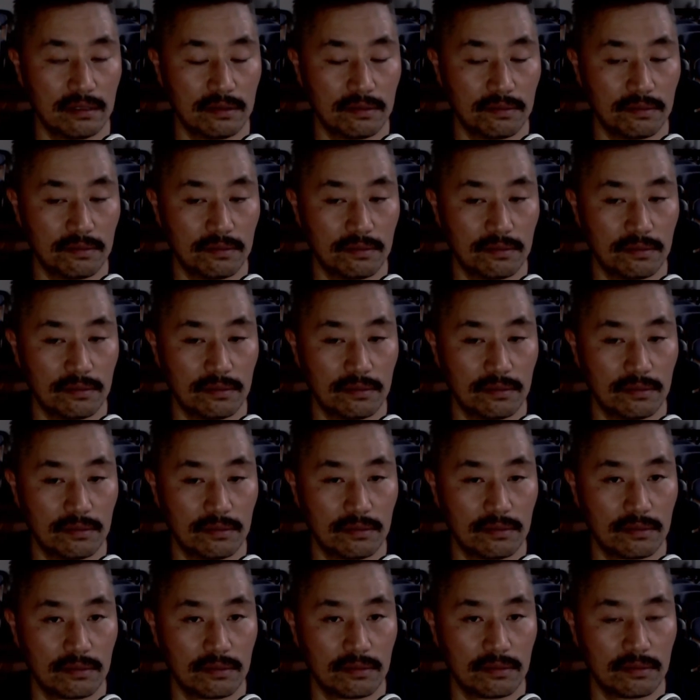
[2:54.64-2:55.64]

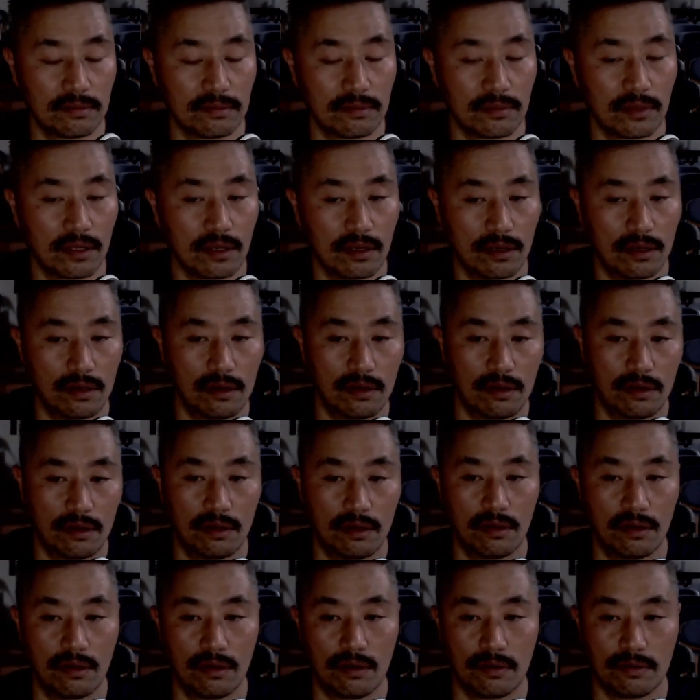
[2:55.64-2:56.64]

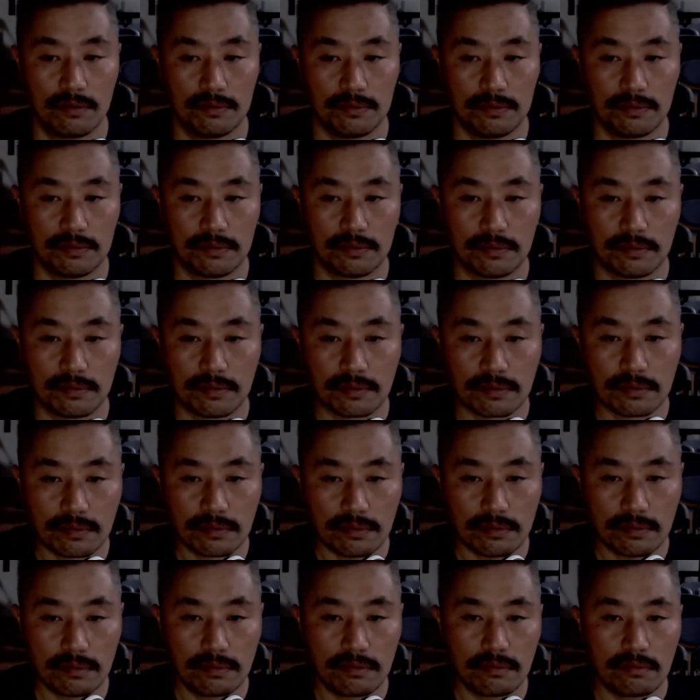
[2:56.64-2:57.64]

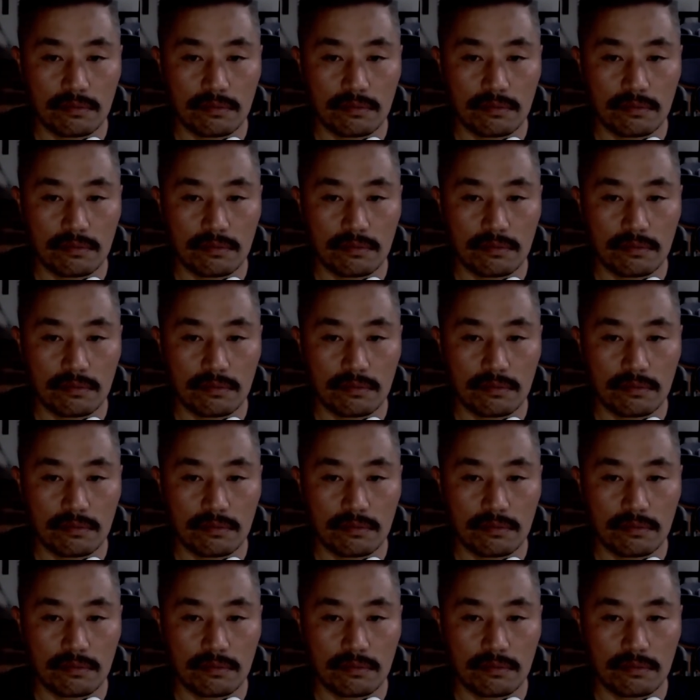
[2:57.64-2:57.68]
Nothing is said.